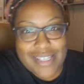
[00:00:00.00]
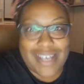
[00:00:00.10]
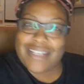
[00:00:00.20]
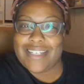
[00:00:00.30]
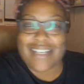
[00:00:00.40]

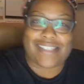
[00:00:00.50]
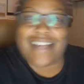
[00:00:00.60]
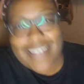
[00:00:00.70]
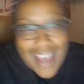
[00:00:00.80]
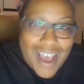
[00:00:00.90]
honey, does
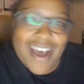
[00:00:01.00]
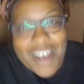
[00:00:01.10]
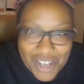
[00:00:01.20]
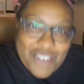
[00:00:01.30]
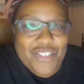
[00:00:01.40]
not
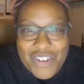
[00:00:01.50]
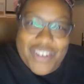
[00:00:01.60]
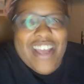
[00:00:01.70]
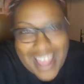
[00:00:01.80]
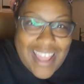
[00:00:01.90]
have.
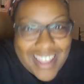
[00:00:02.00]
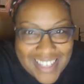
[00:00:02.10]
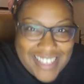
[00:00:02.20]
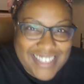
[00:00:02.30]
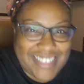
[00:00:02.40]

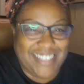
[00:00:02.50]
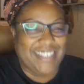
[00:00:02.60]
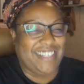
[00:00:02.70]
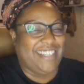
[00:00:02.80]
Okay.